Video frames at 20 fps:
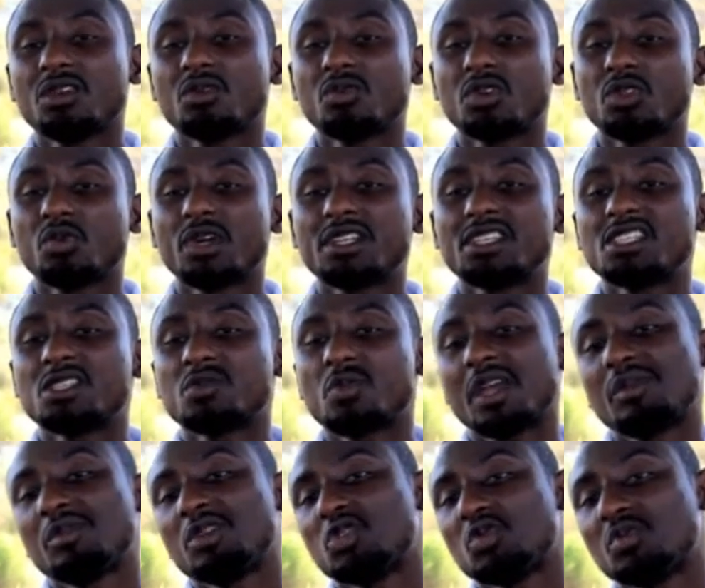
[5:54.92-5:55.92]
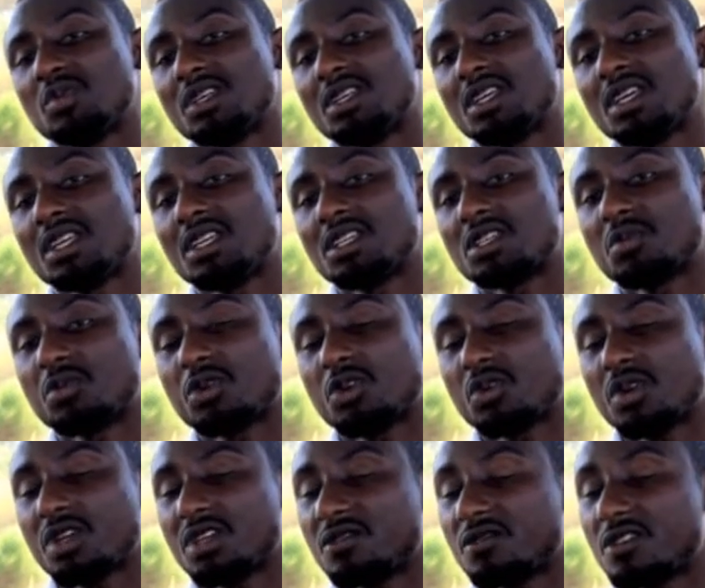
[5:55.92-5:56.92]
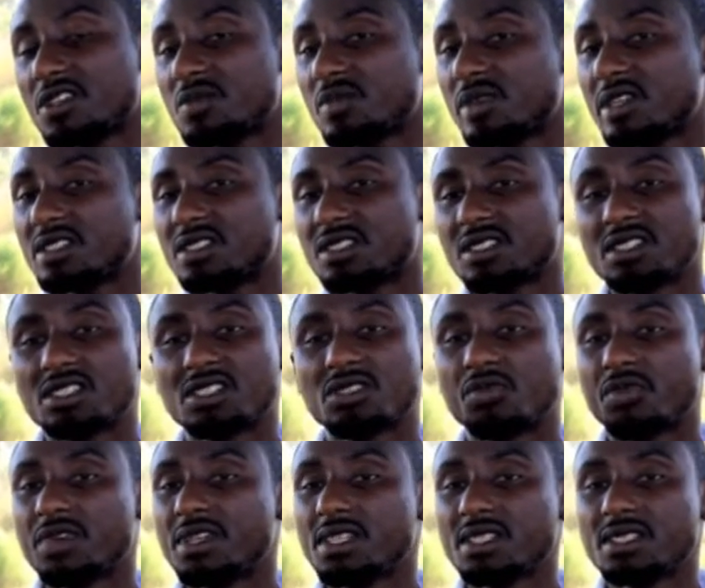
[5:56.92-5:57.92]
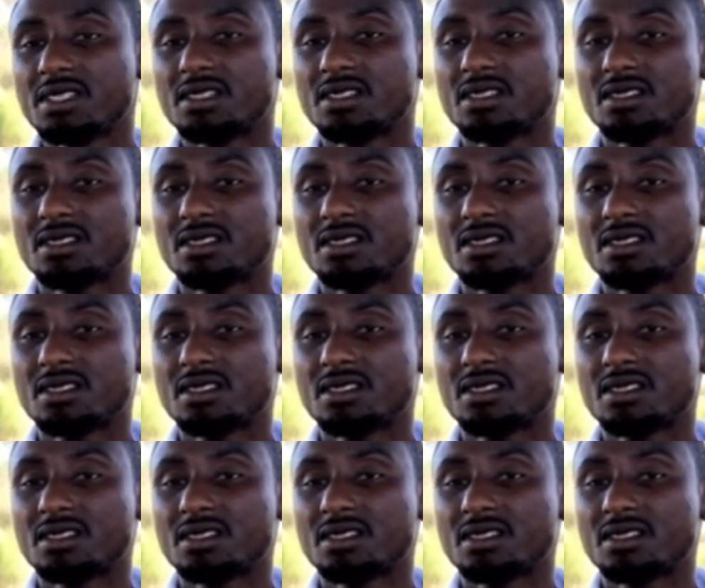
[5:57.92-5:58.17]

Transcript: what inspired me to be an entrepreneur in the first place. These three things,